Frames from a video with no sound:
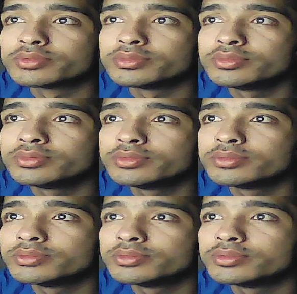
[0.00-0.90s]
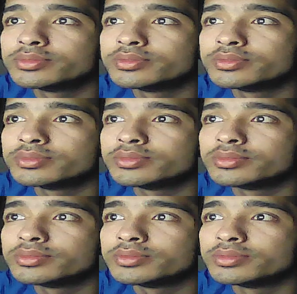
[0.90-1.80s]
Mm, mm, mm, mm.
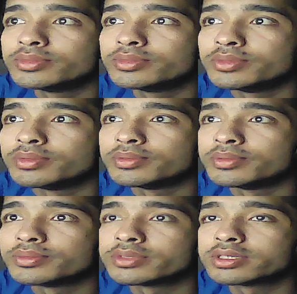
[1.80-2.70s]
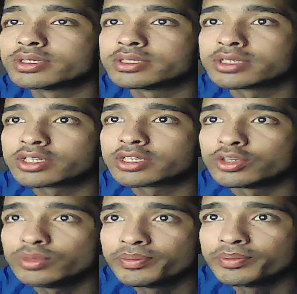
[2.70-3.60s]
This is a queue,
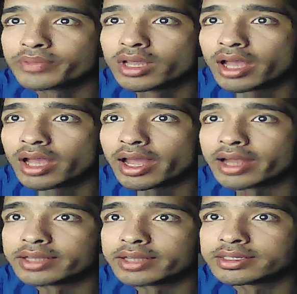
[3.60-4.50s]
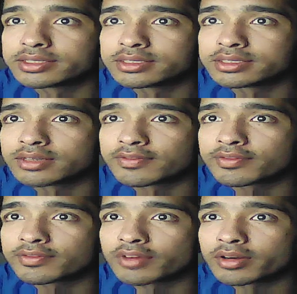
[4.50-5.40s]
and this is a
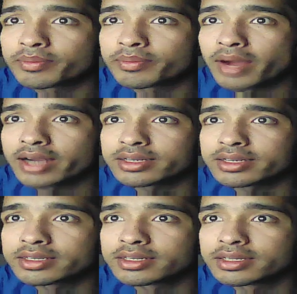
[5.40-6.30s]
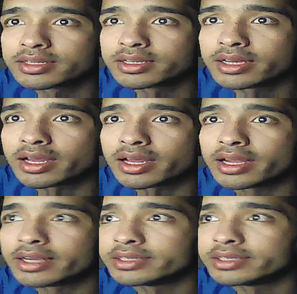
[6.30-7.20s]
front part,
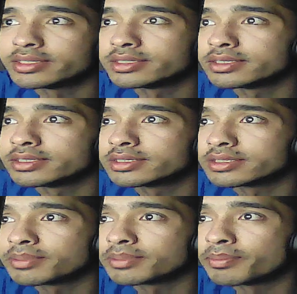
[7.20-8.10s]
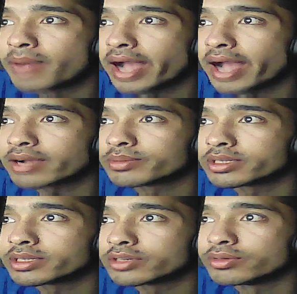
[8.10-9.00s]
and this is the back of the queue.